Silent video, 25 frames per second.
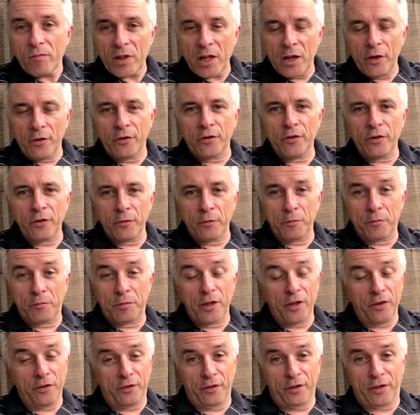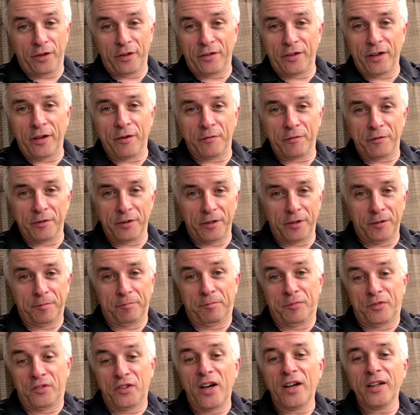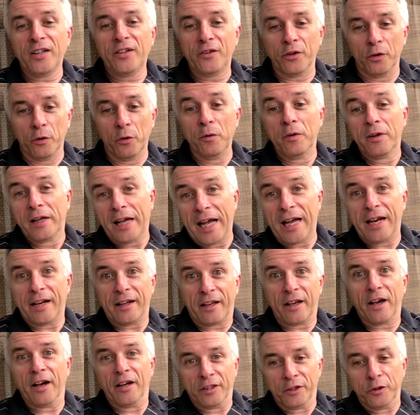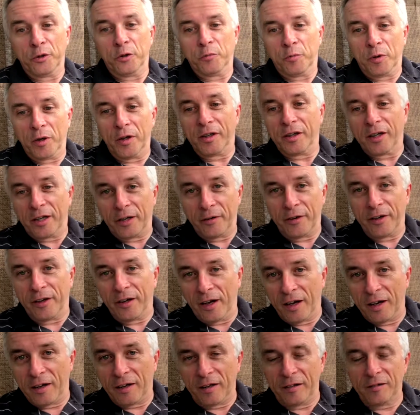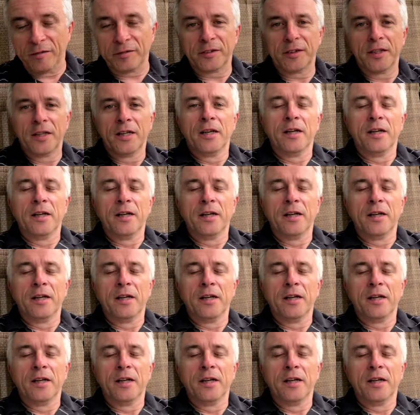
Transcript: As you could tell from the title, how to cut your workload in half,